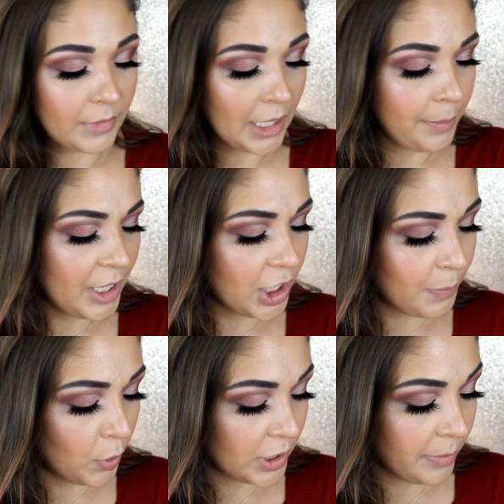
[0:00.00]
let me
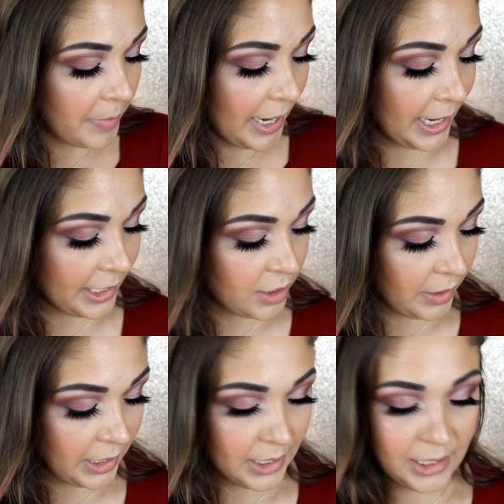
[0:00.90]
just pour some on my hand so I
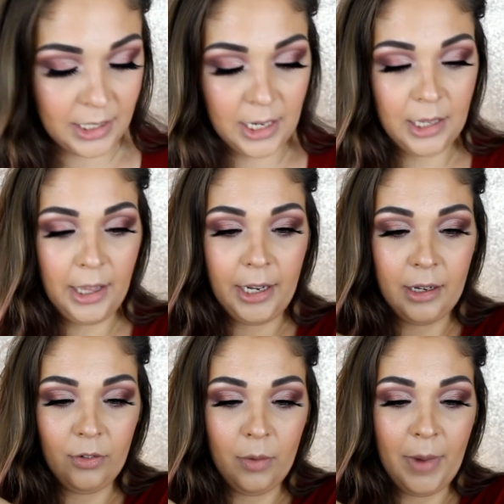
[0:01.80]
can see, like
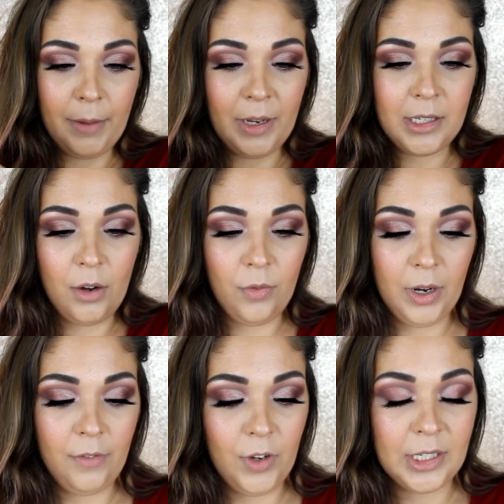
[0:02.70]
remind myself what
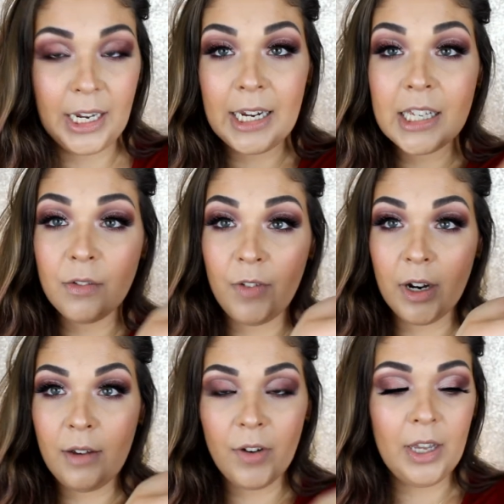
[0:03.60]
it feels like. It is
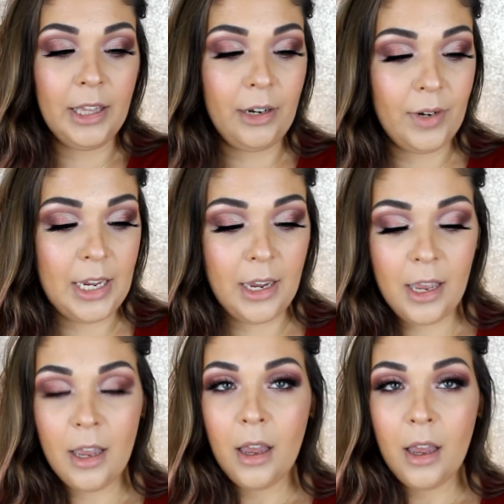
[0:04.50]
very, very liquidy.